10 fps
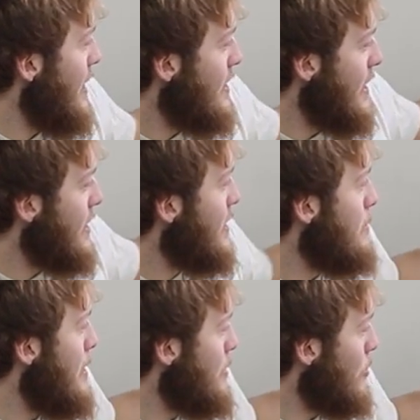It's
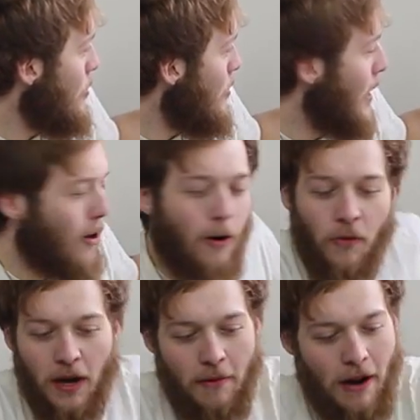symmetrical, like, all
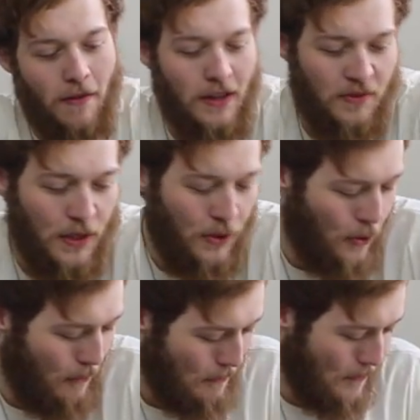the way around, though. It's really
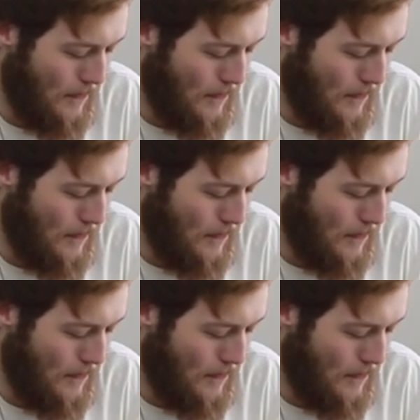cool.